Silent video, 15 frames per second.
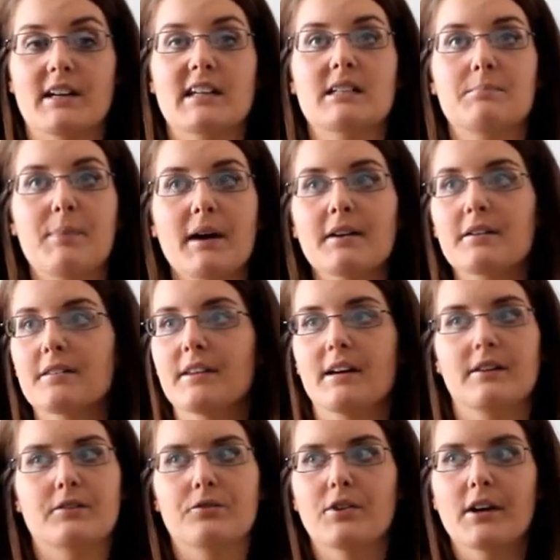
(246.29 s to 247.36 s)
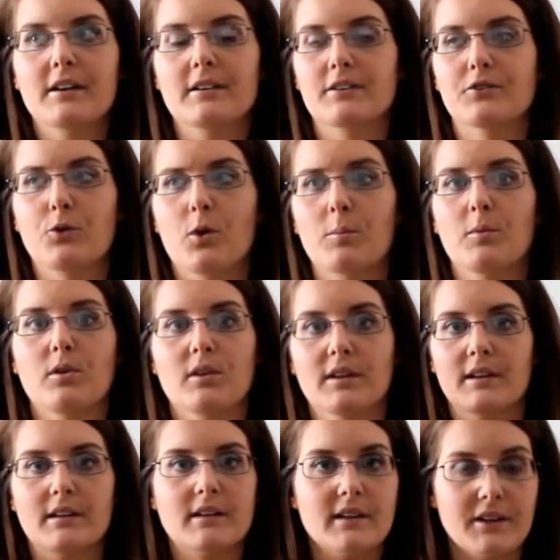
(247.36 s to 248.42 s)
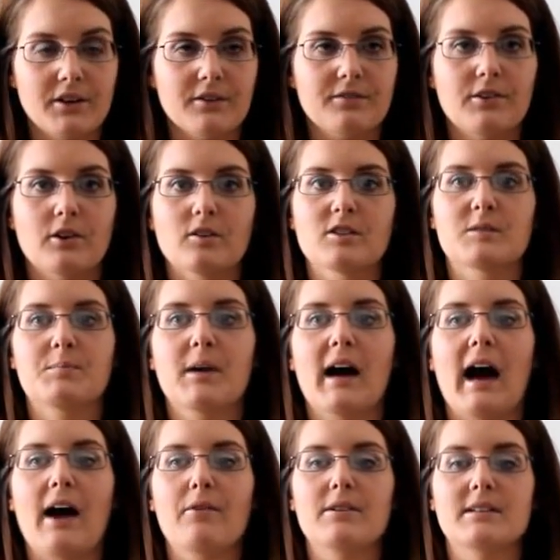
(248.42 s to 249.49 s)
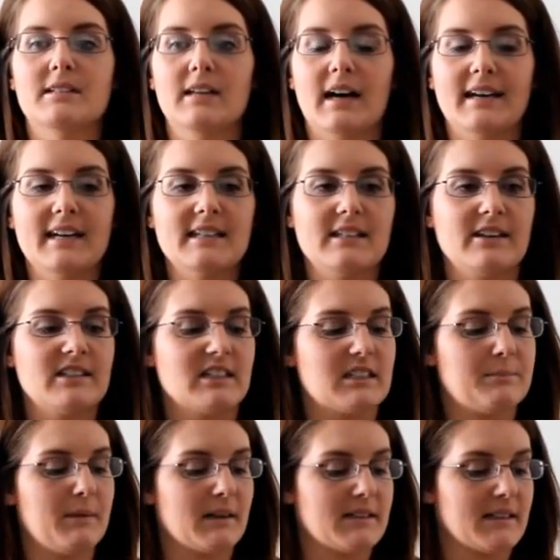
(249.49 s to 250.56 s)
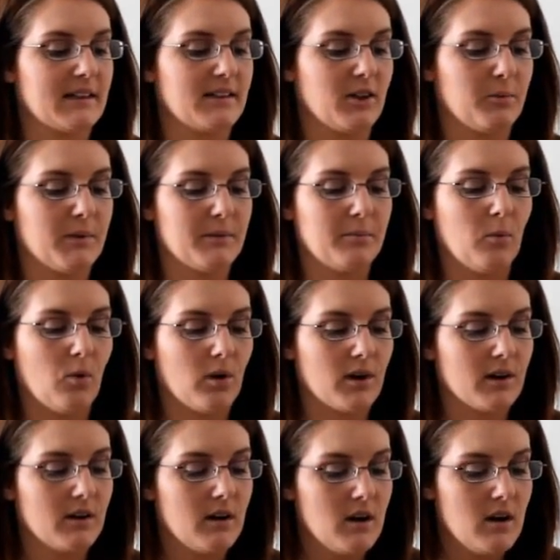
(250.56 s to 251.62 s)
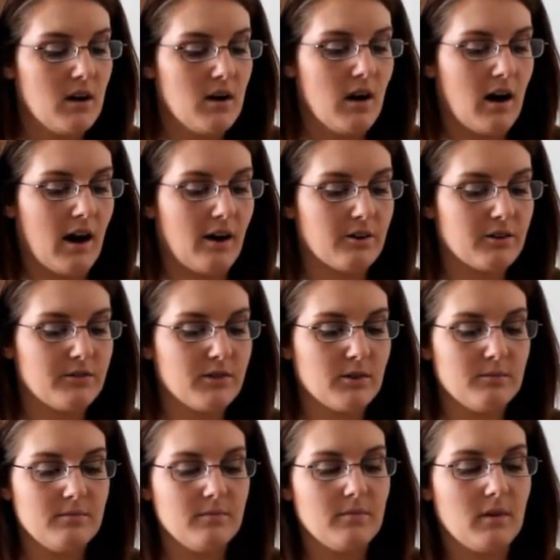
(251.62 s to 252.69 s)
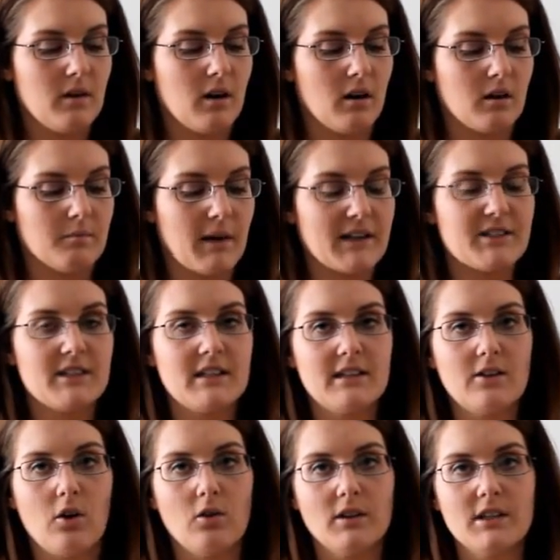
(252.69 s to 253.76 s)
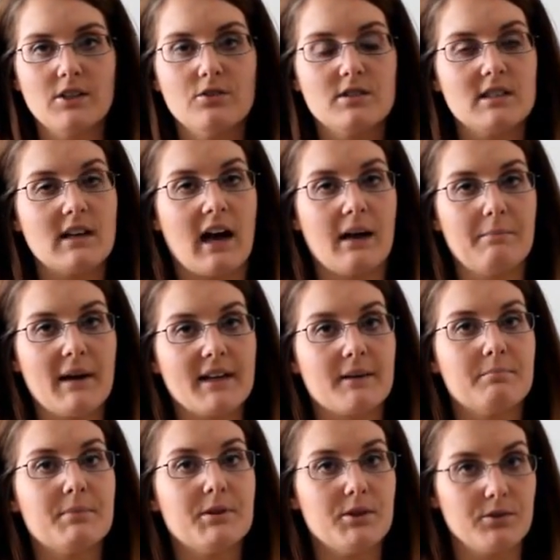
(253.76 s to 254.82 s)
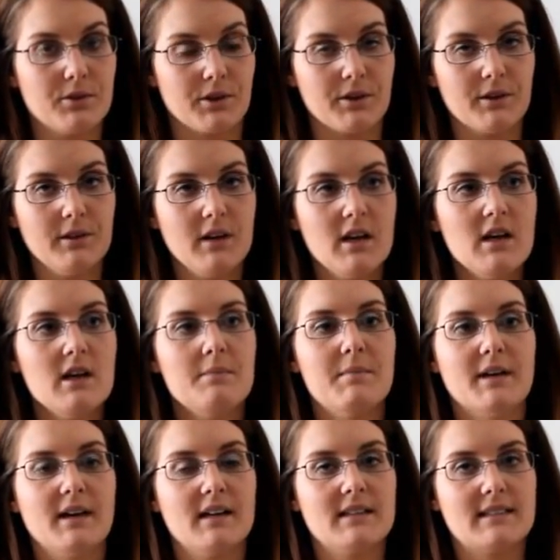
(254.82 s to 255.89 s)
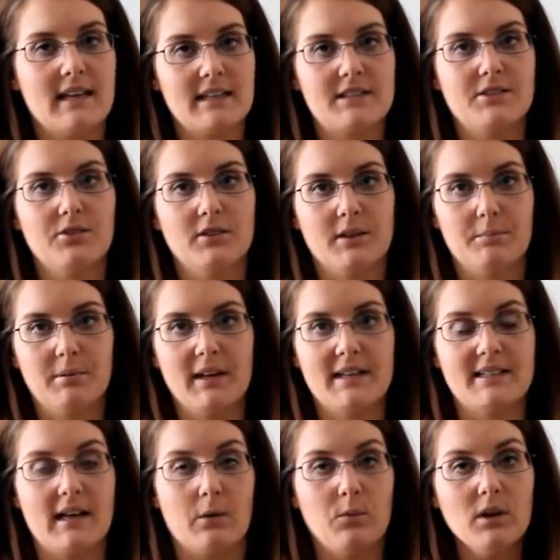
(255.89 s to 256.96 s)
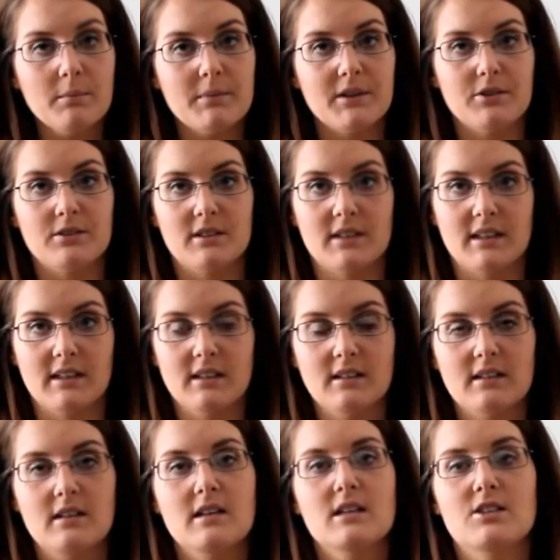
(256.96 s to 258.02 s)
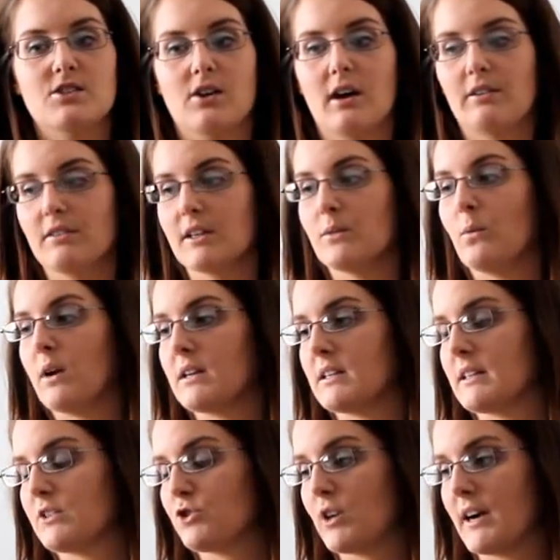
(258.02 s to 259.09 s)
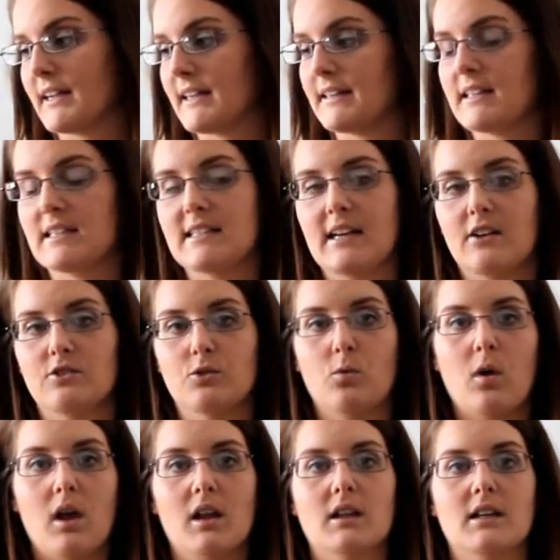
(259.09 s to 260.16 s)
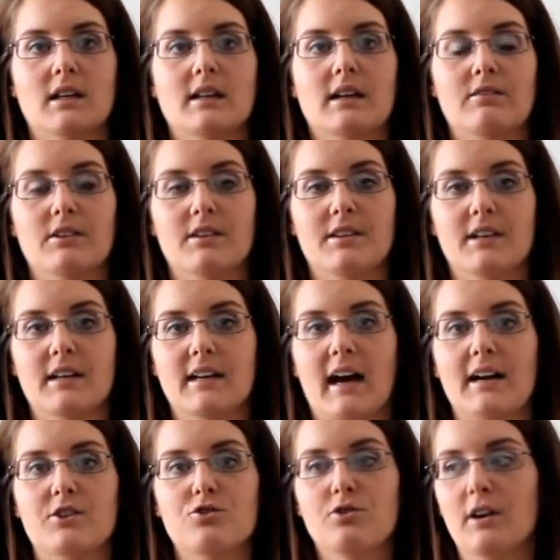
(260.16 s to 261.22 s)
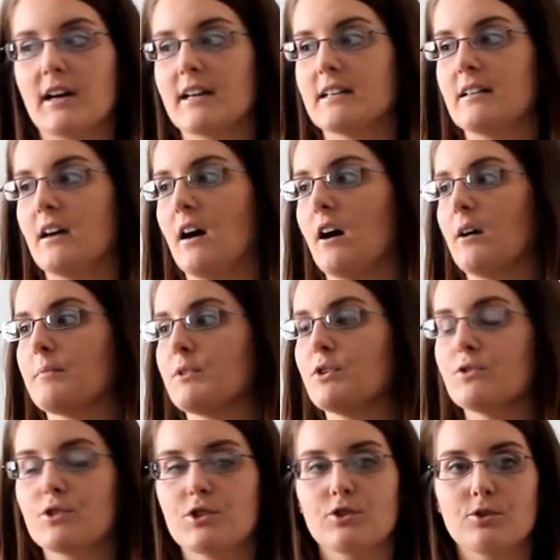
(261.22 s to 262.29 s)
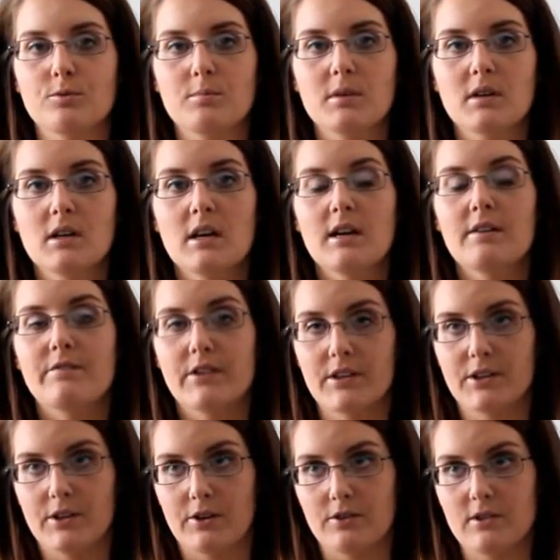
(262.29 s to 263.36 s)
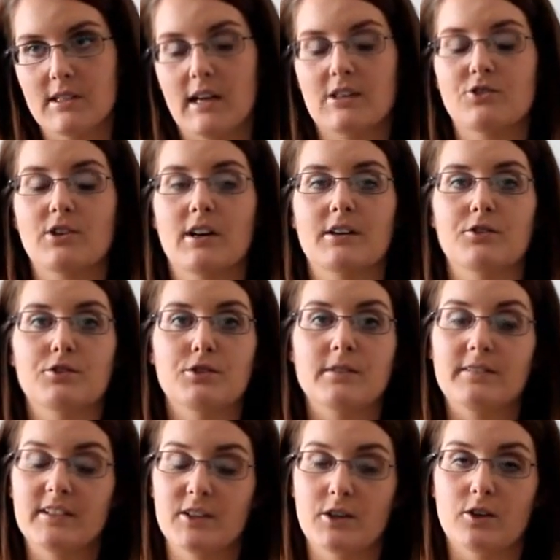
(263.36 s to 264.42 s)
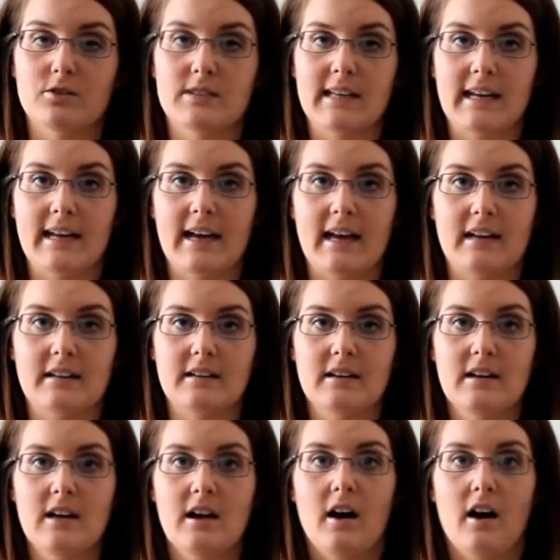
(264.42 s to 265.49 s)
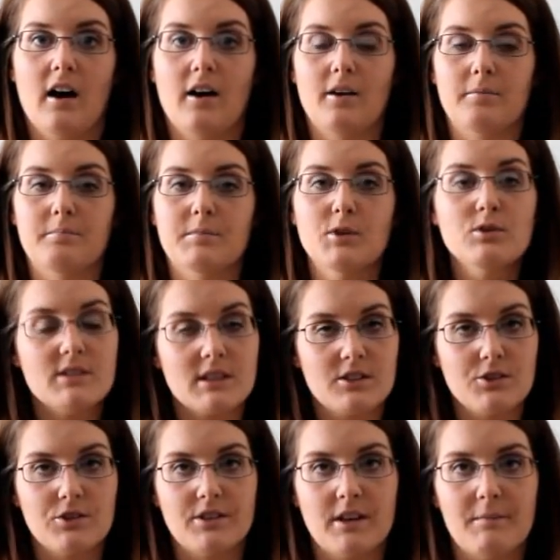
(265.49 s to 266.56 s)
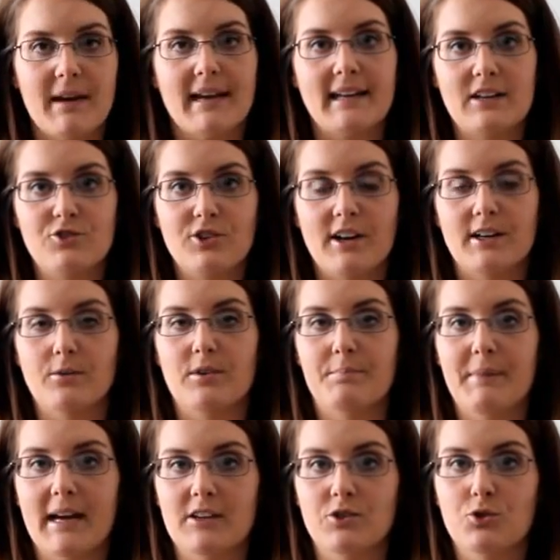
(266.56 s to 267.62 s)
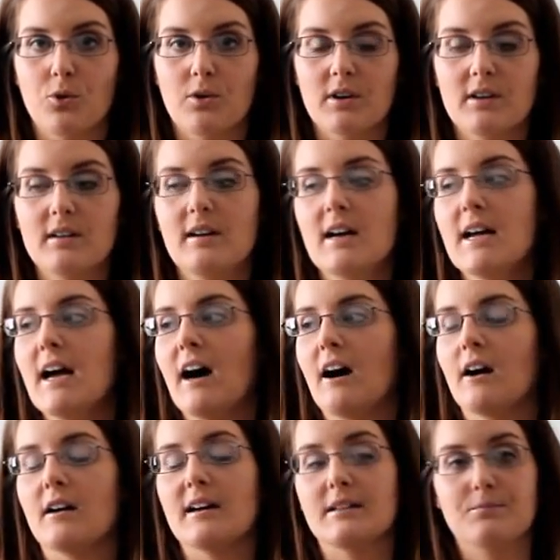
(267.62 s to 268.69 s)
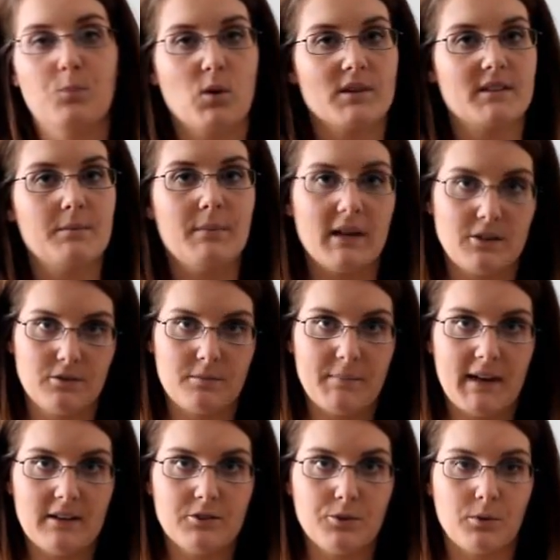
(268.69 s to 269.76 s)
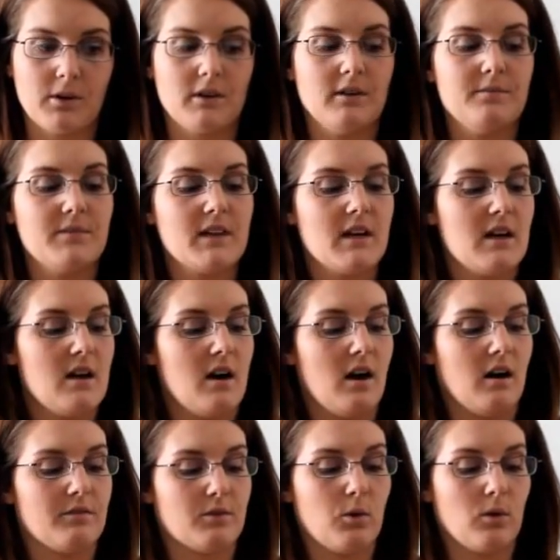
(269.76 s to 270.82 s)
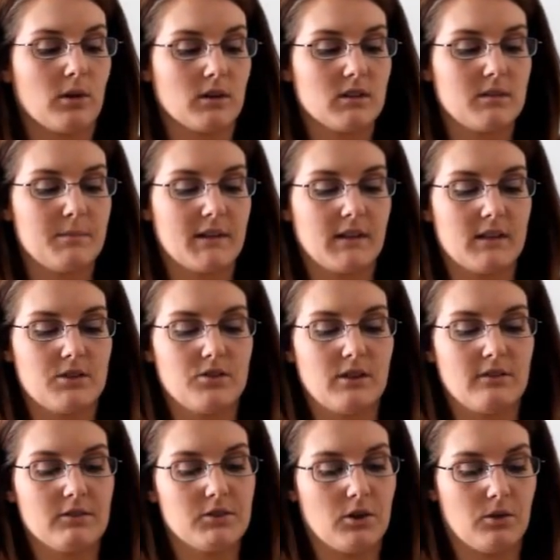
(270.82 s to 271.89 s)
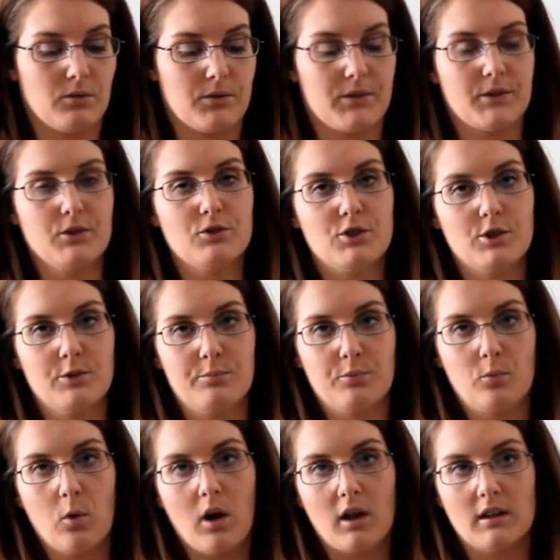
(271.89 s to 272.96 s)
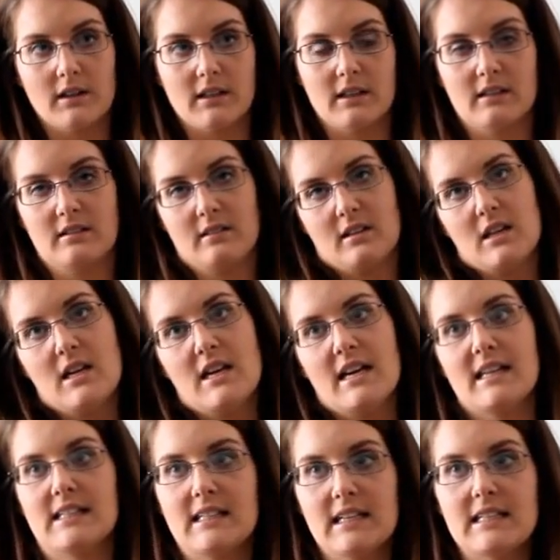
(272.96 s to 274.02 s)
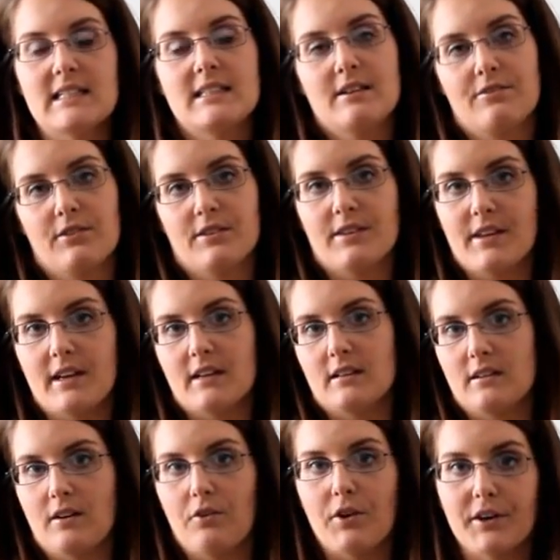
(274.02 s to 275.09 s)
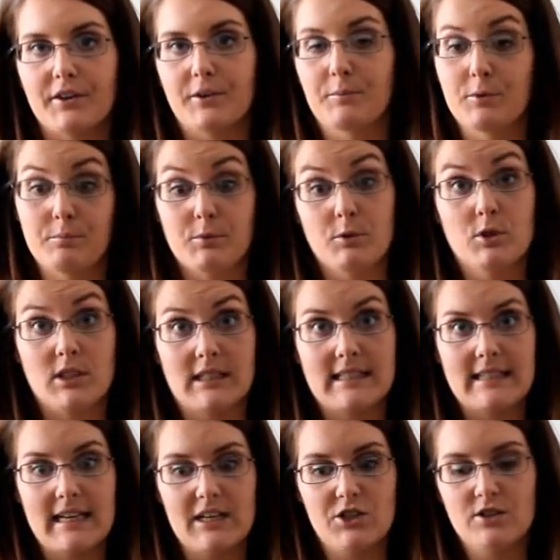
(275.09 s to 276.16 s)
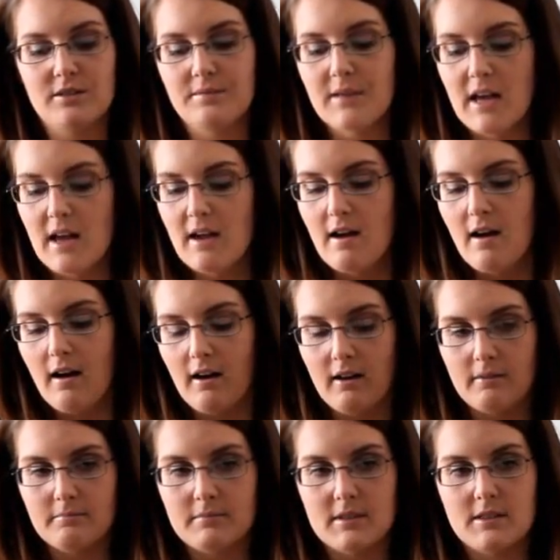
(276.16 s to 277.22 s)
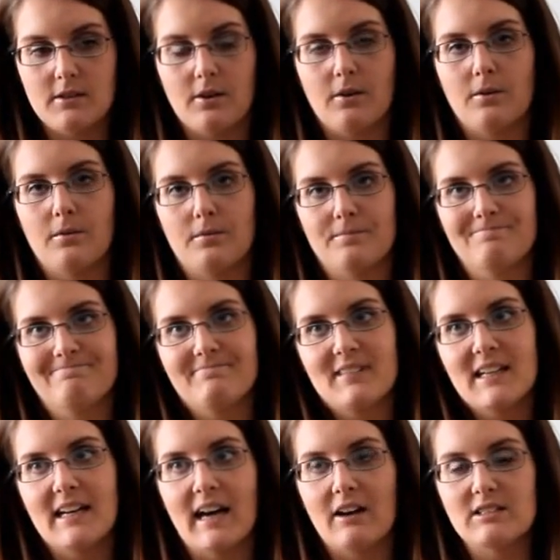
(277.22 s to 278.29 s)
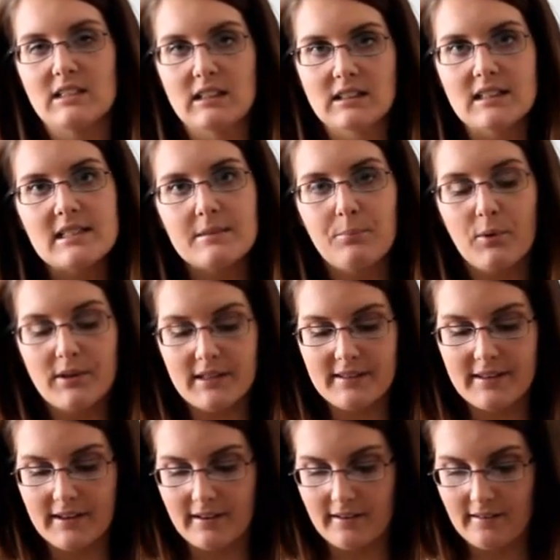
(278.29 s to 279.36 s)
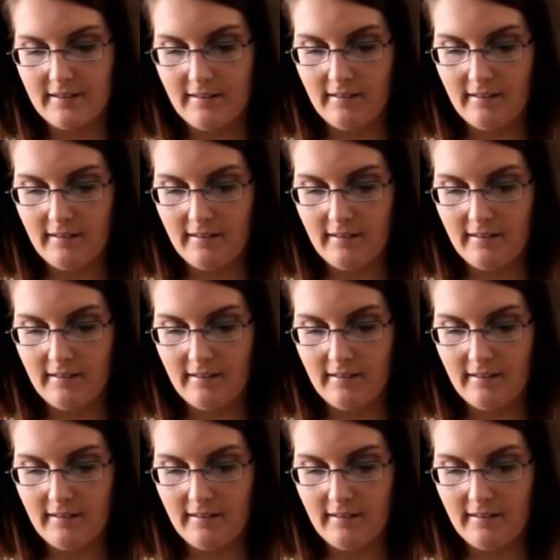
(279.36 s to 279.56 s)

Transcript: It's better than regular normal earphones, but I was, I guess I was expecting a little bit more out of them. Um, I did only use it on my computer, because that's the only place I will be using it. So I really wanted to try and get the sound quality and everything. I tried um, YouTube videos. I tried YouTube videos that had um, music to them and I tried it with Pandora. Uh, it worked the best with Pandora, of course, because you never know YouTube quality. It's, it's different than a regular music station. Um, so yeah, I was a little disappointed there.